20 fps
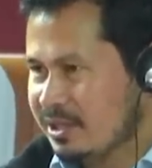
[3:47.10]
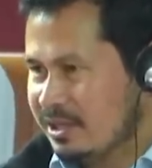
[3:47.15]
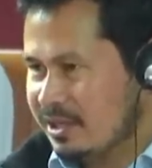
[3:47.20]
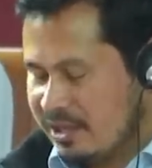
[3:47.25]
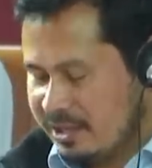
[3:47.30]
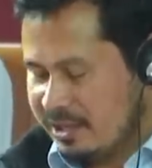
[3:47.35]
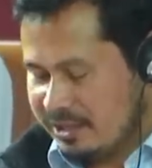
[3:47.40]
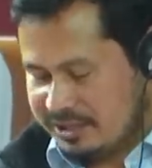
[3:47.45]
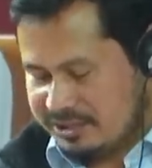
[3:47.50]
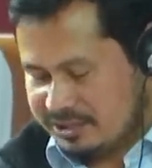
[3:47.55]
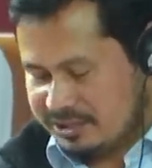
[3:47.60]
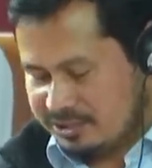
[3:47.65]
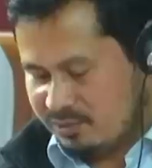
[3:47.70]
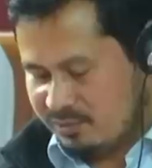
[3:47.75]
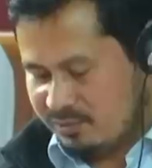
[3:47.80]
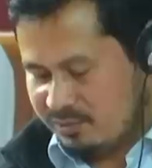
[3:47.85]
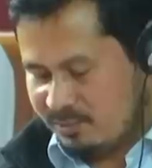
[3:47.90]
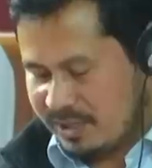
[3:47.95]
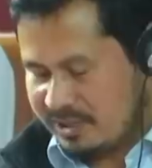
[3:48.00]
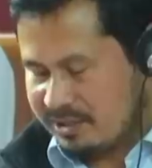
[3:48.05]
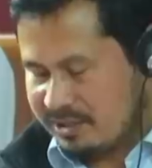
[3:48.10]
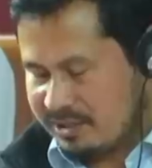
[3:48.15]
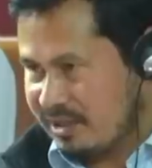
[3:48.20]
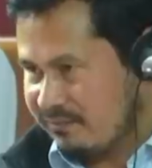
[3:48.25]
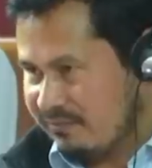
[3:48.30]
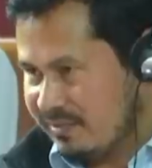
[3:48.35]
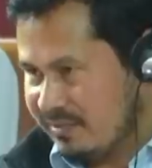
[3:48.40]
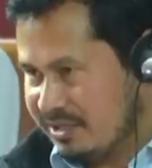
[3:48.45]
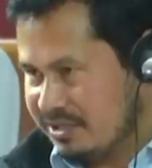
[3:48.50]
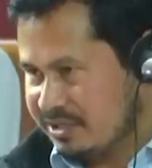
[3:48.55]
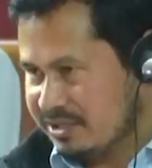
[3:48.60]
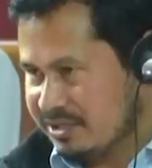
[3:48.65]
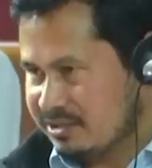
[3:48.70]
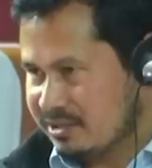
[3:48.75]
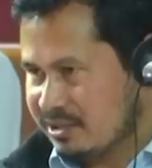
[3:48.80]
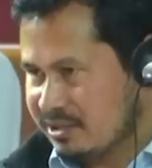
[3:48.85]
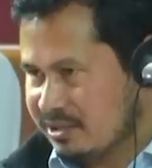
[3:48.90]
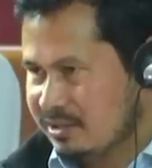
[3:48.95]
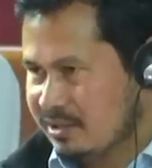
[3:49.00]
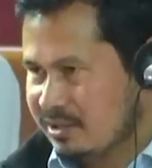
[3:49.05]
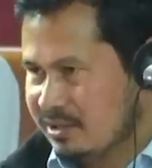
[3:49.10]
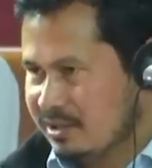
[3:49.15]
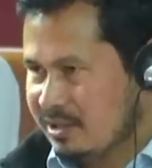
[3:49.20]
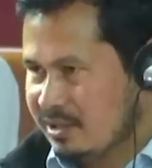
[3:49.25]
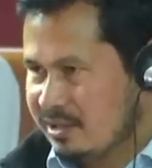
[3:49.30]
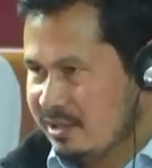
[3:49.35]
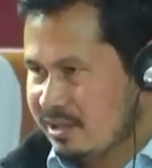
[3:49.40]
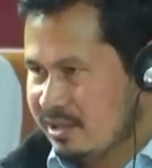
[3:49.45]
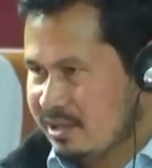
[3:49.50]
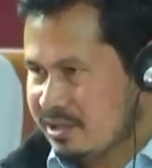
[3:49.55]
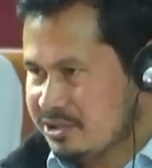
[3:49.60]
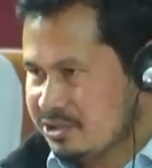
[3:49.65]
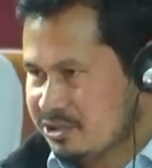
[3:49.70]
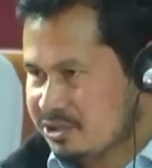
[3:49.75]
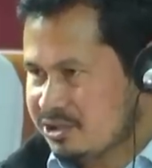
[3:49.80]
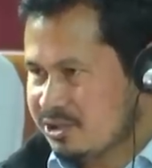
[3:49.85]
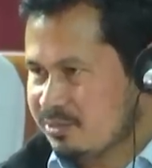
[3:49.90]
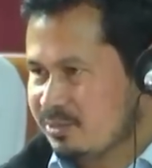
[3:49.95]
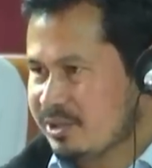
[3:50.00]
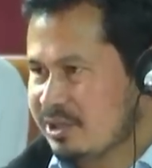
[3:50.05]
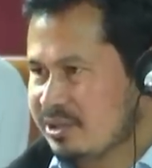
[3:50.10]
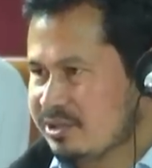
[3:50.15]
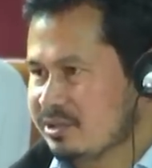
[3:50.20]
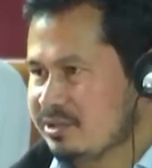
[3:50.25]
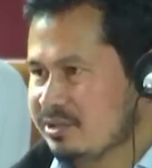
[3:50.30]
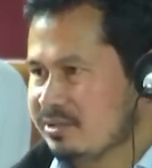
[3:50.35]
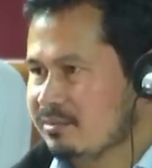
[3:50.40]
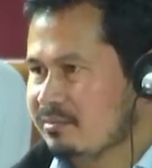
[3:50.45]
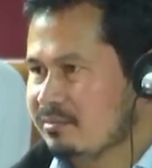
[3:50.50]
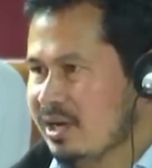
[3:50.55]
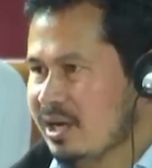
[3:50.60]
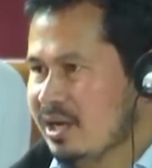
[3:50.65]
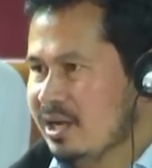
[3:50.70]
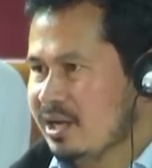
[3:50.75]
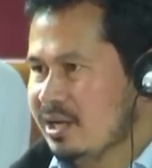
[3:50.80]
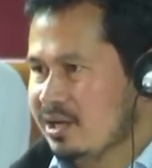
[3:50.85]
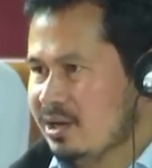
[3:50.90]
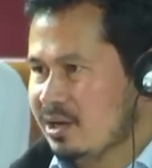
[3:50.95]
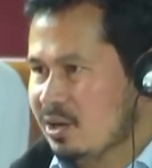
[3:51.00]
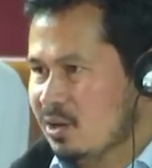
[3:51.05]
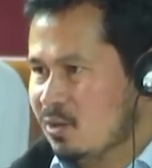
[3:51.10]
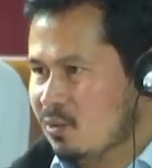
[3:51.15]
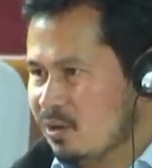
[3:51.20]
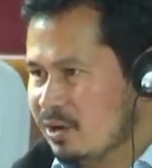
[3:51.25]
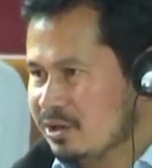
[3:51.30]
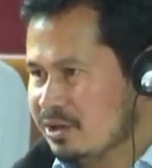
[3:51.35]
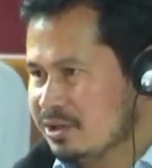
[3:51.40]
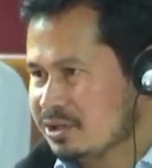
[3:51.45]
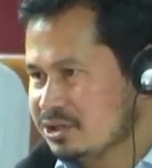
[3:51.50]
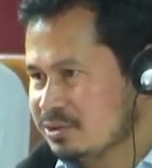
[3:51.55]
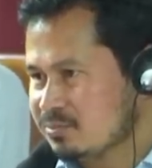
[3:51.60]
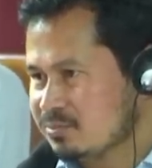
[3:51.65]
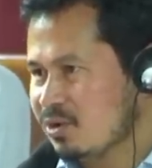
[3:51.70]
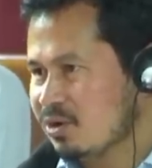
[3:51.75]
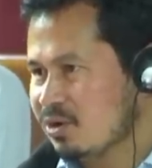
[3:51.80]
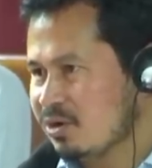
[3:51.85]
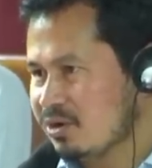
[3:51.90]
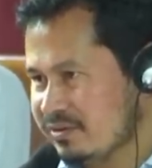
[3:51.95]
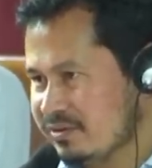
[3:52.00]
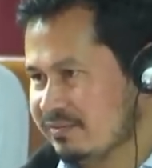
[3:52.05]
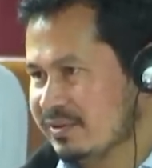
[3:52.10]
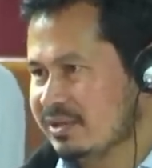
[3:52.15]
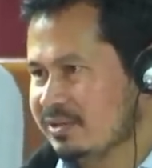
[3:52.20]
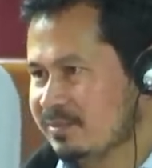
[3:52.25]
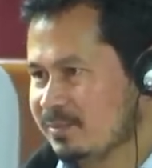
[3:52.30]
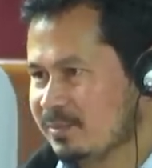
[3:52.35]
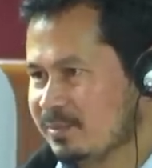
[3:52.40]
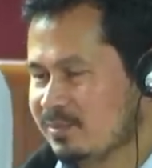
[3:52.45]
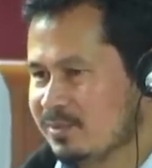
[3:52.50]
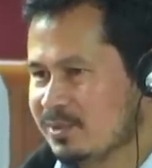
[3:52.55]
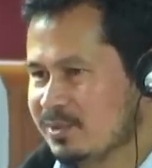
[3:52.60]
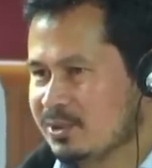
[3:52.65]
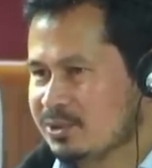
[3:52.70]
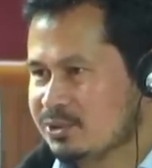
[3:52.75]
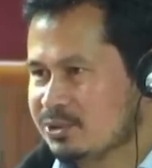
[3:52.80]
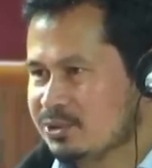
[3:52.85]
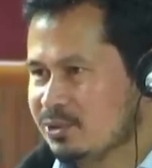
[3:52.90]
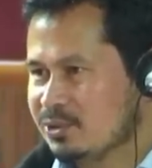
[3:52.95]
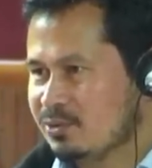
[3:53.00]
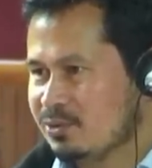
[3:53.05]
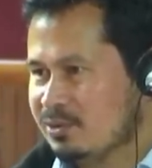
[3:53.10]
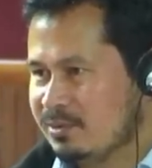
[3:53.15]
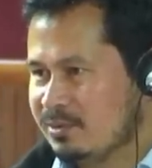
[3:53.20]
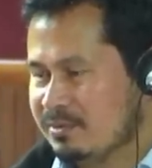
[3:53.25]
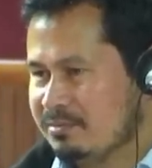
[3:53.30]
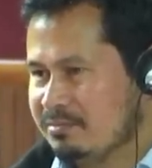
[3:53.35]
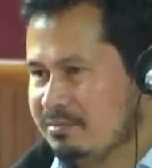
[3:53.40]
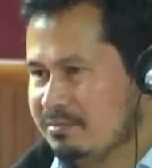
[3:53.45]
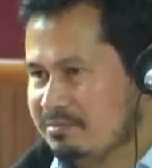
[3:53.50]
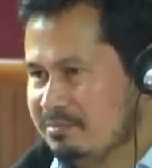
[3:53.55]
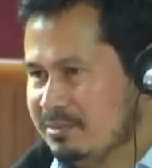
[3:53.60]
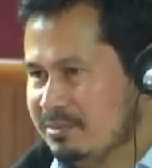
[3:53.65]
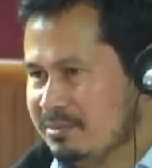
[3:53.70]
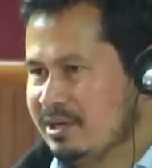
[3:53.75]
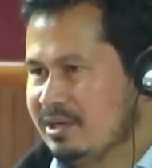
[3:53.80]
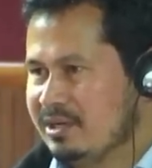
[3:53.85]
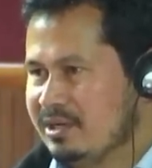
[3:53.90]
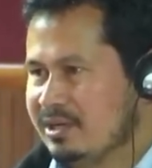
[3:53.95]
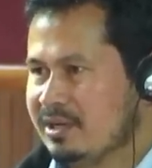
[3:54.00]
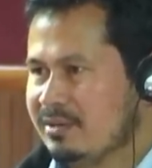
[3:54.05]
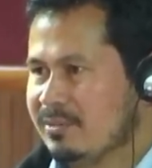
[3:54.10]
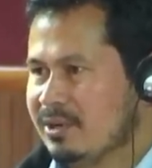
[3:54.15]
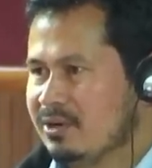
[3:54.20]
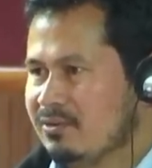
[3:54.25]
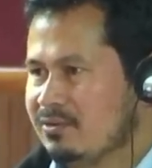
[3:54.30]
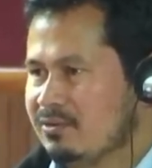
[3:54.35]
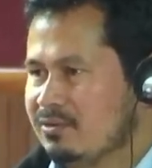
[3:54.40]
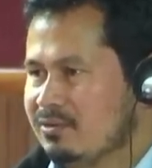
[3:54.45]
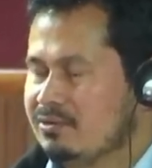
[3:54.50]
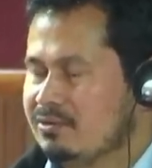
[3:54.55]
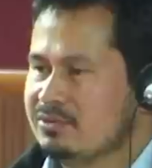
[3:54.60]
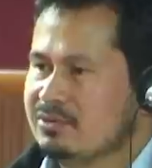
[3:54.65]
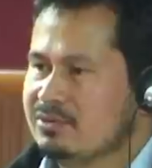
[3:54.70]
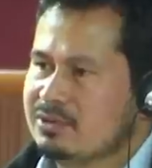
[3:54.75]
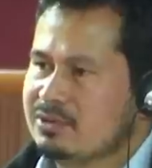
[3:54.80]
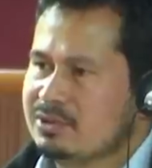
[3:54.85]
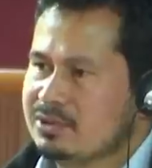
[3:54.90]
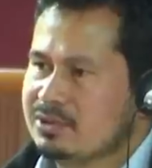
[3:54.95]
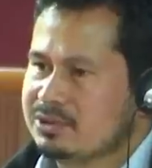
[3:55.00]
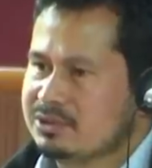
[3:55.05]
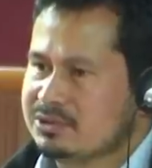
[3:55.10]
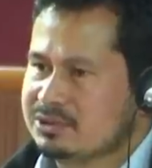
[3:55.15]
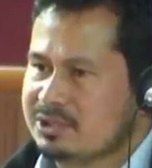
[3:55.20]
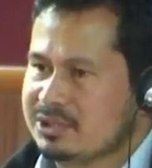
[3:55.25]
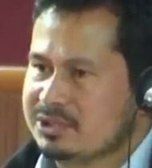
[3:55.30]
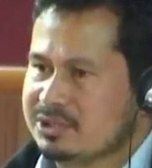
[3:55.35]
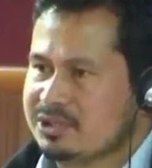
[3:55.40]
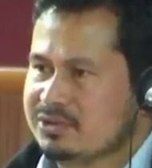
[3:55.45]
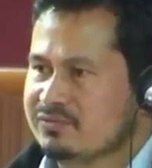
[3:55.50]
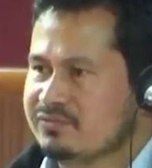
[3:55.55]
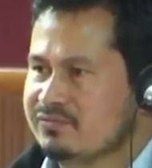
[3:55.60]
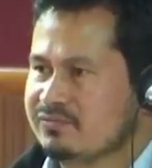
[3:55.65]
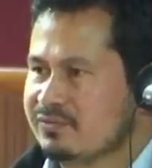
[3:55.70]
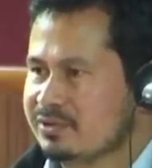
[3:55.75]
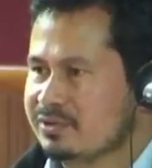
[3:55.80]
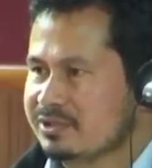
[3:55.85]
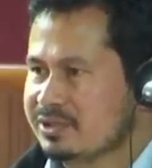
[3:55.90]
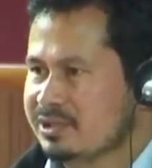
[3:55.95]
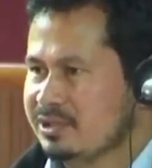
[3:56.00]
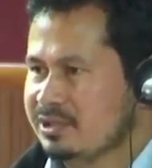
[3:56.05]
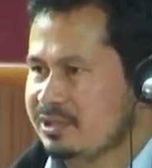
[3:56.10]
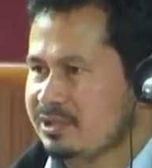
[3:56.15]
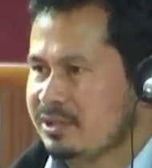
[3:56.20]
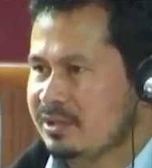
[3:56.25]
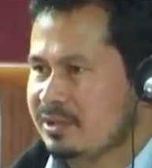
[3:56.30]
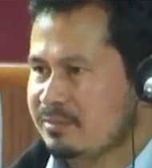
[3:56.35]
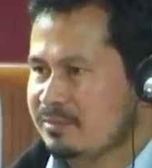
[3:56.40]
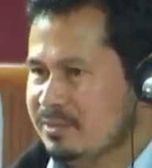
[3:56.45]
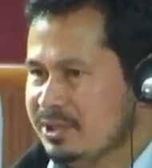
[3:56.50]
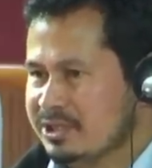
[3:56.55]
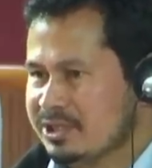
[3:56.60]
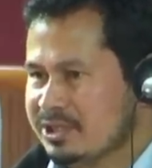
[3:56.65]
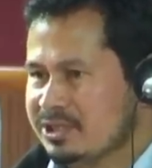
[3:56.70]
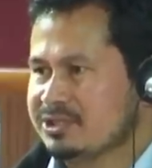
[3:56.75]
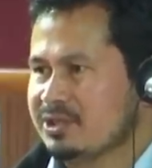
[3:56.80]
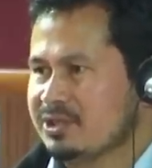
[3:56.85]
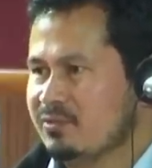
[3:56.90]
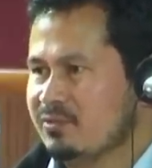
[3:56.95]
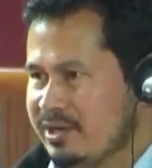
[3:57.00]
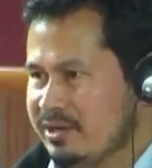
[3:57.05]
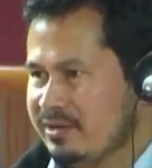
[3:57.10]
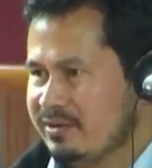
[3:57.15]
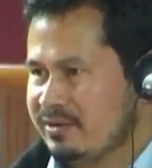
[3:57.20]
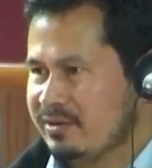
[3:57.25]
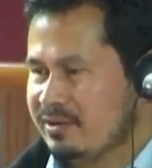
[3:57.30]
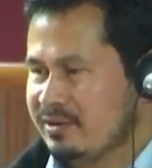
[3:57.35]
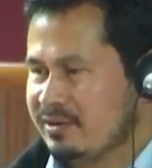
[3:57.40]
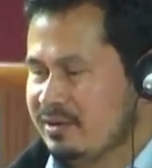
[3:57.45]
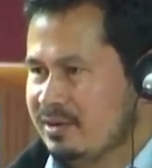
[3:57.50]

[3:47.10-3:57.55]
These two particular villages, sir, they are just separated by one small river. So merely about thirty to forty meters away.